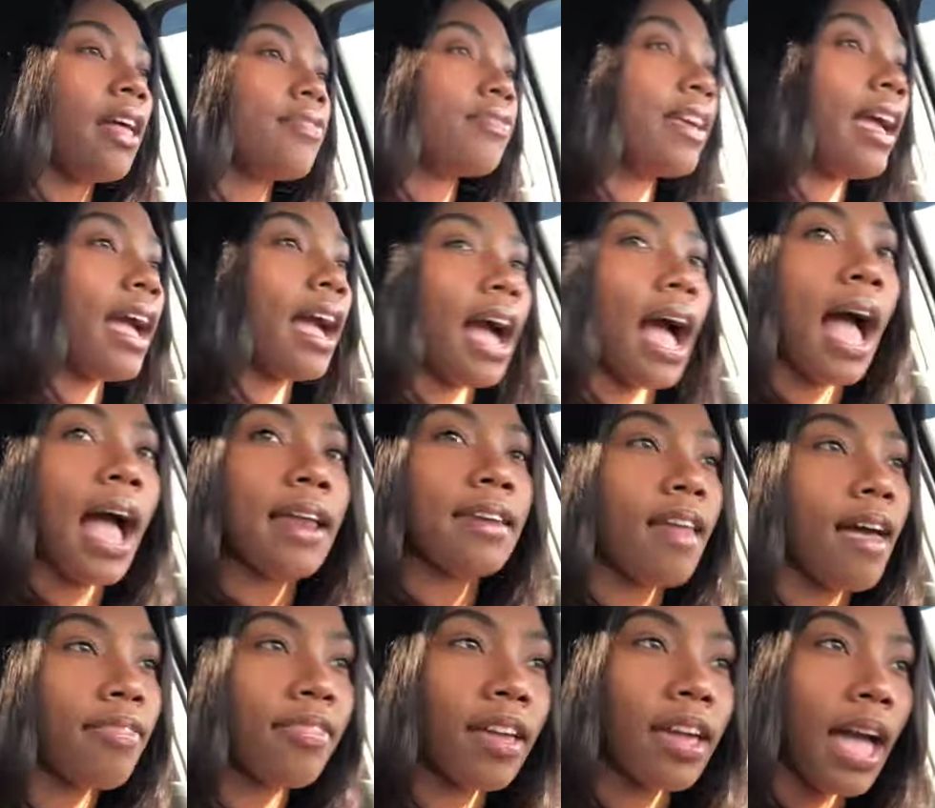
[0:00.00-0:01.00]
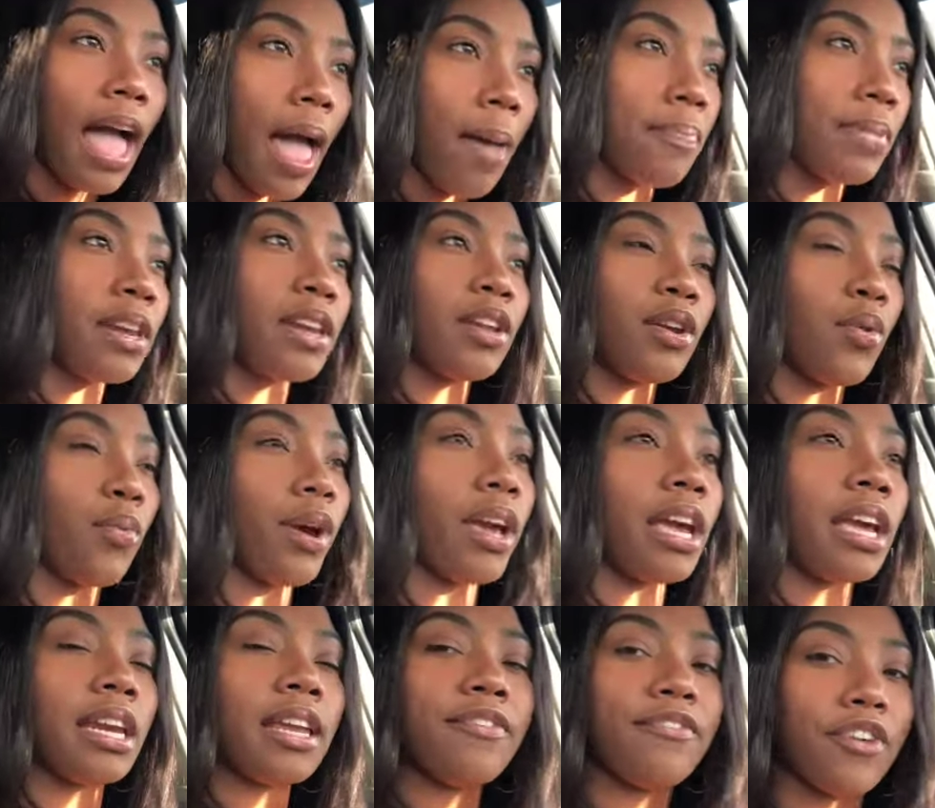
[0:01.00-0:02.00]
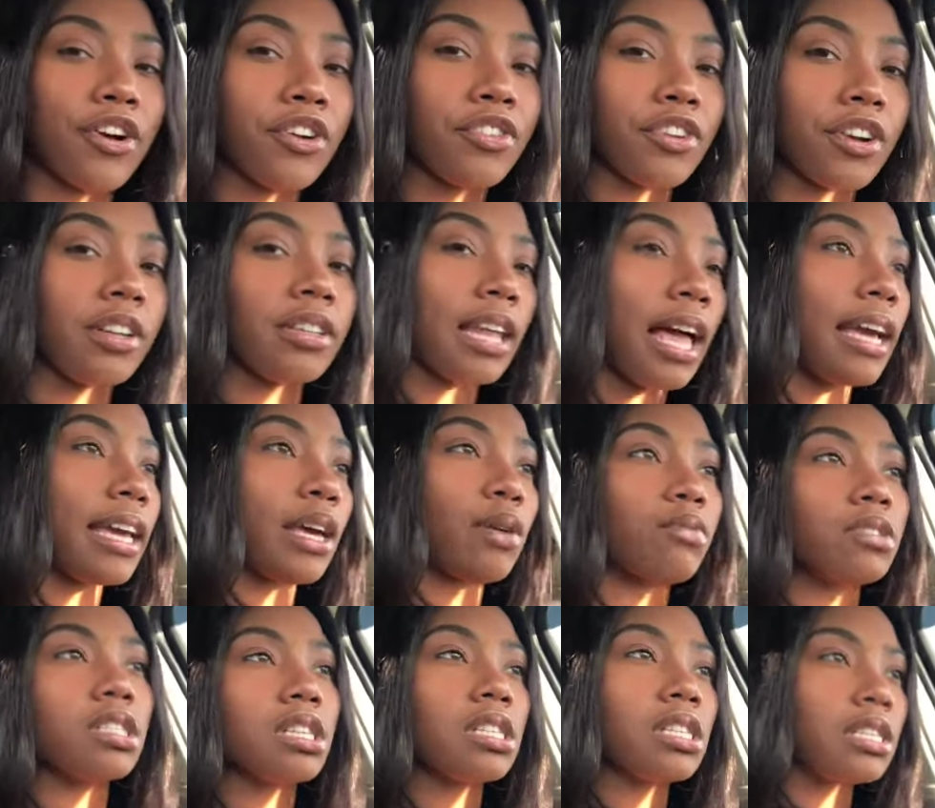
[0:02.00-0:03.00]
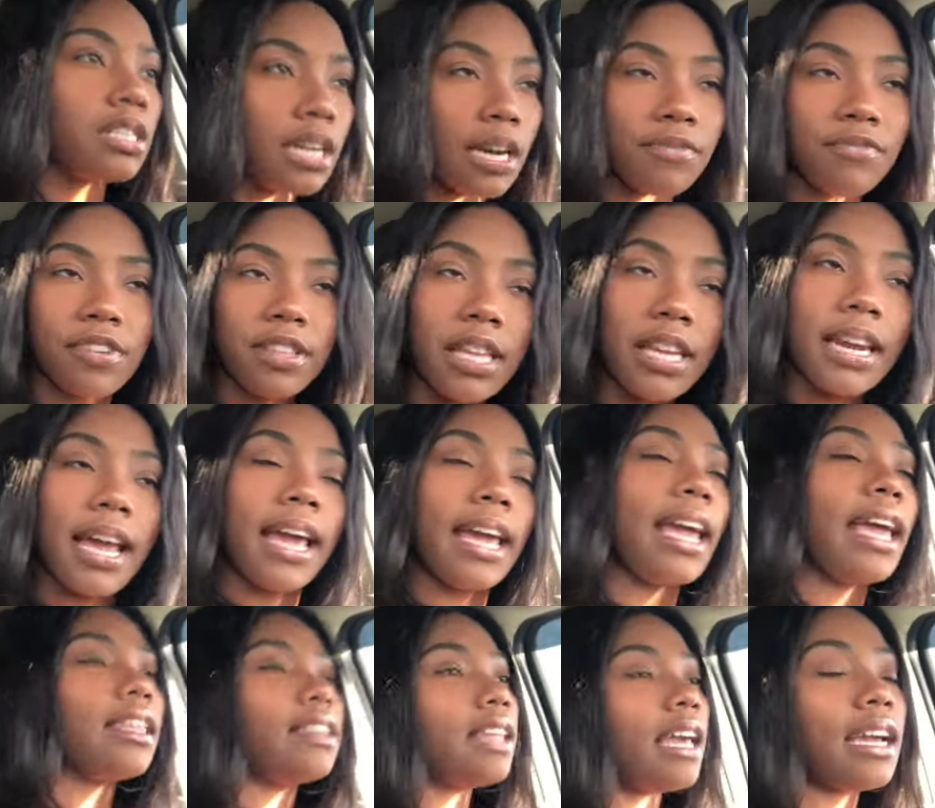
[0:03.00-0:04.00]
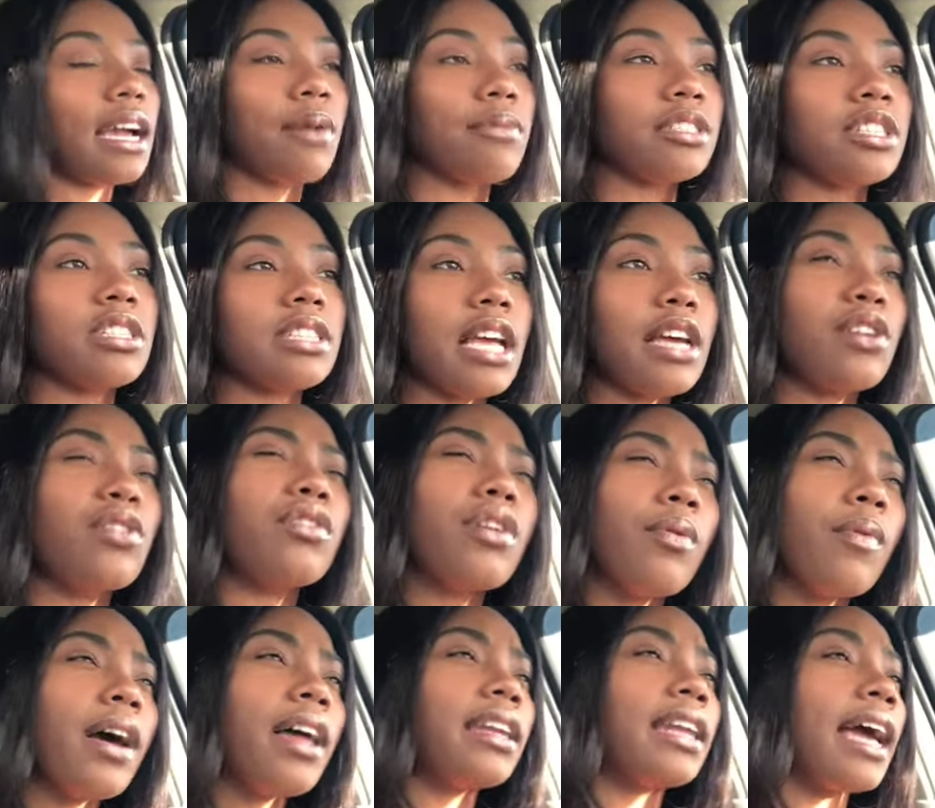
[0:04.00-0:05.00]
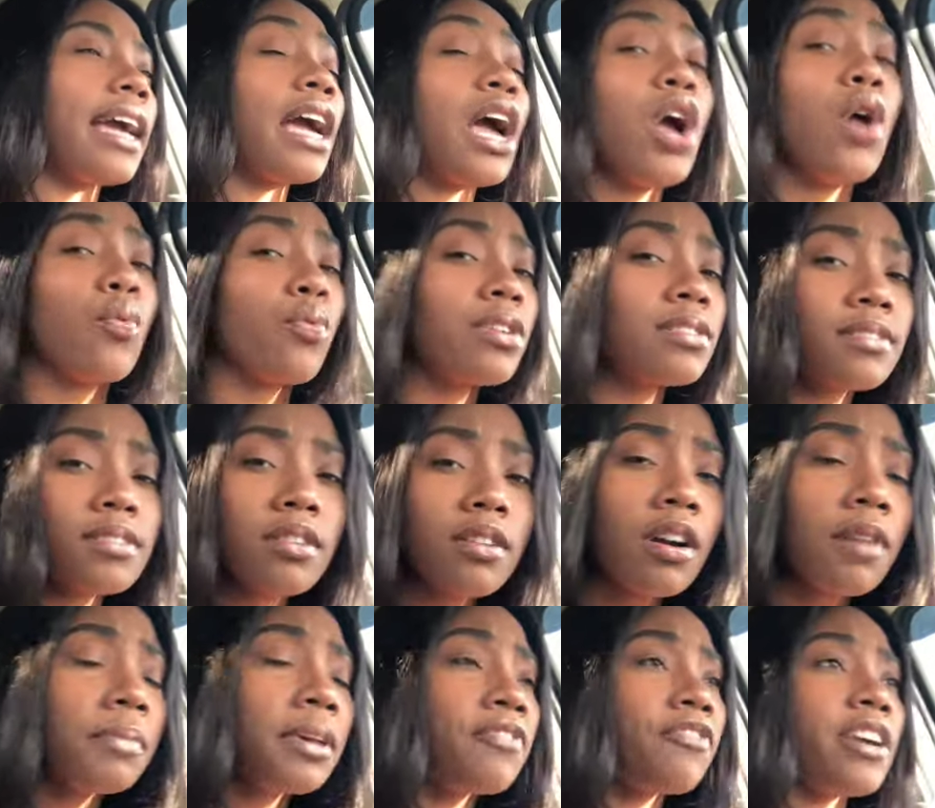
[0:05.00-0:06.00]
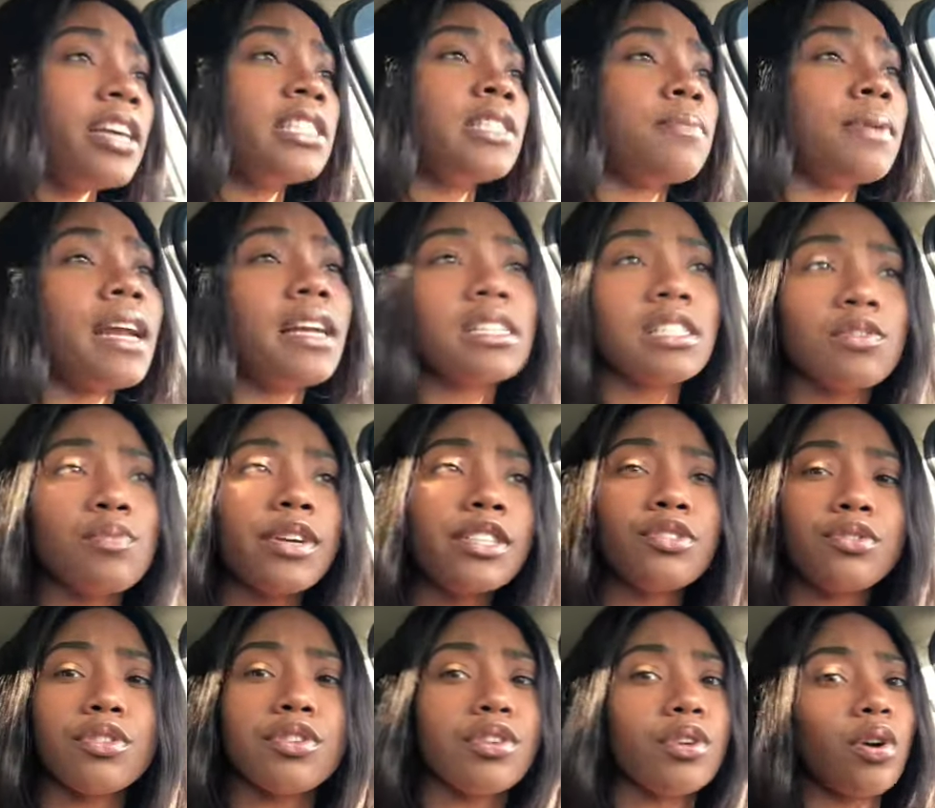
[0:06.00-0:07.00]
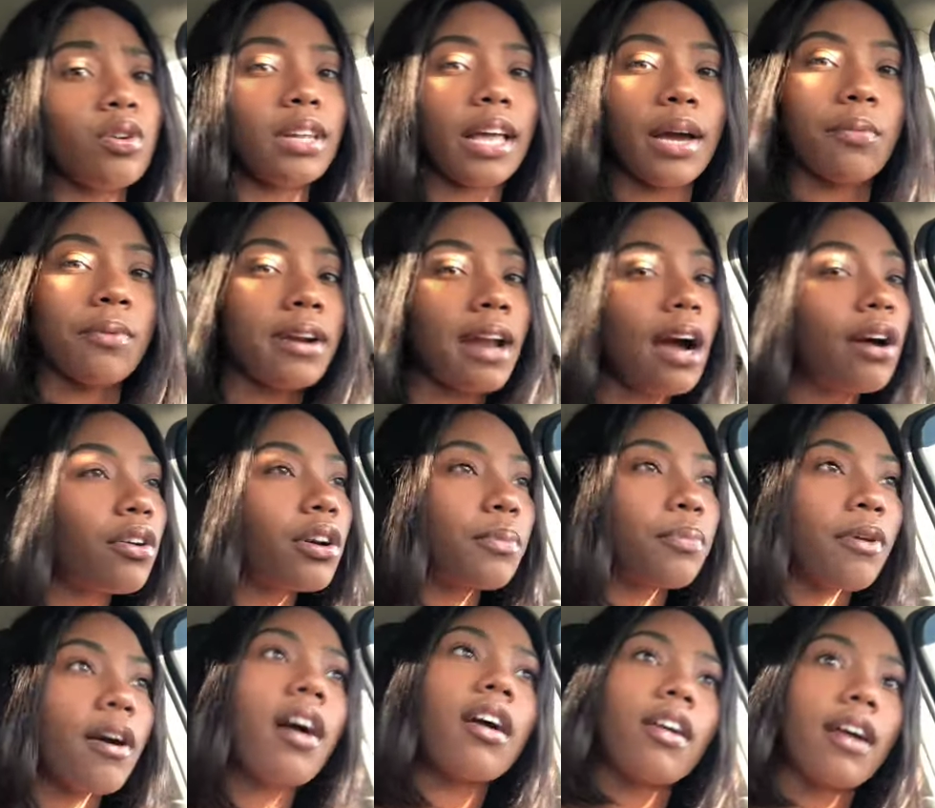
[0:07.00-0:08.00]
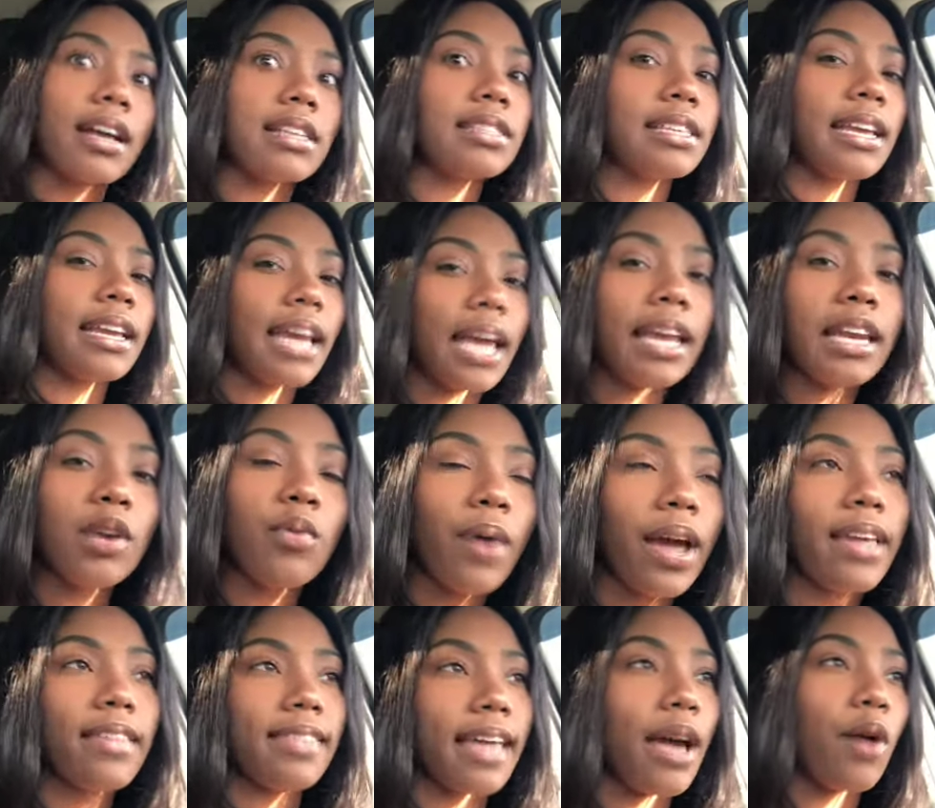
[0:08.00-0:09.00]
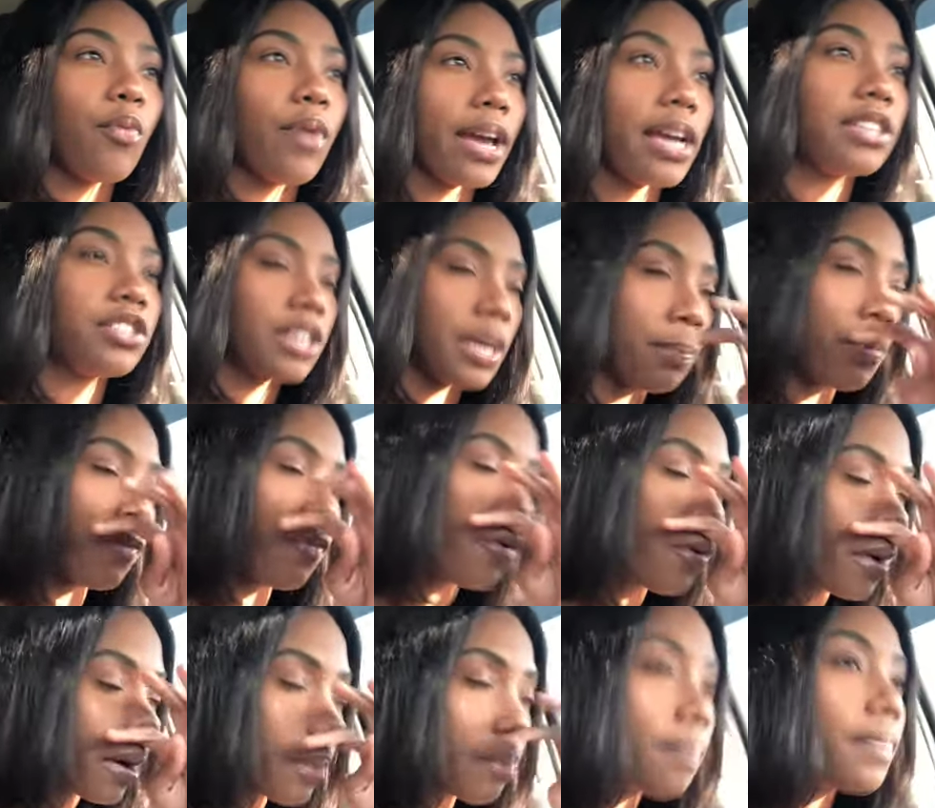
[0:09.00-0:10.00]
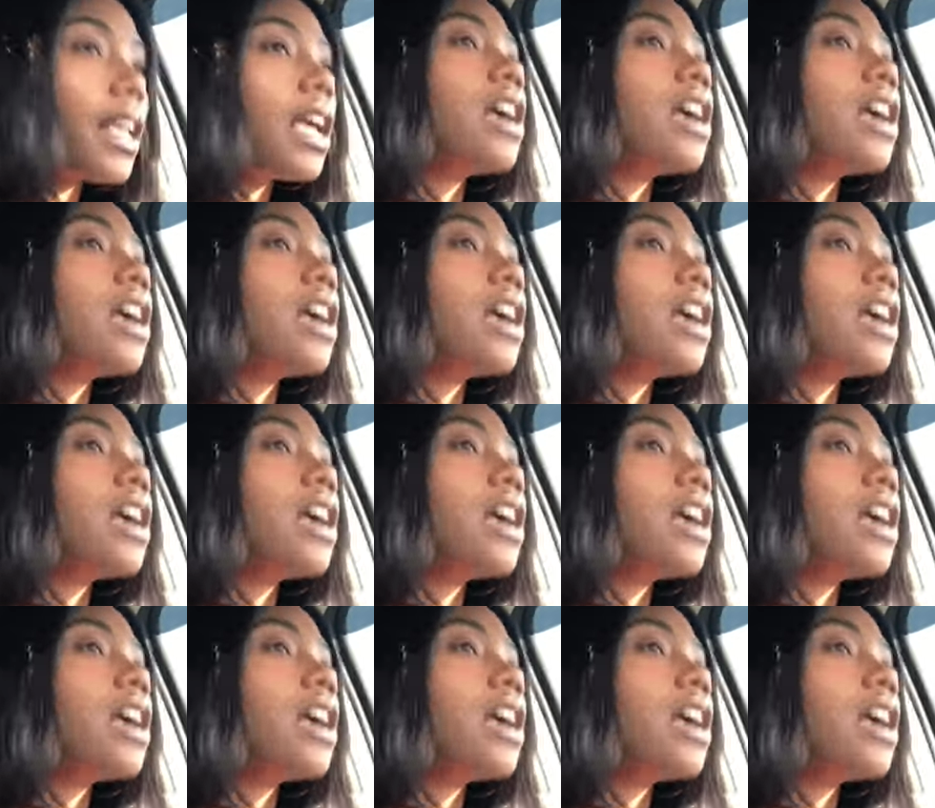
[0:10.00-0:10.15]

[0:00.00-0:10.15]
Thank God nothing happened and it went any further. Like, it was just a dub for the night. And, like, I was just like, you know what? Like, we're still going to be friends, but I just want you to know, like, we're not going to progress in any way, that way, shape, or form.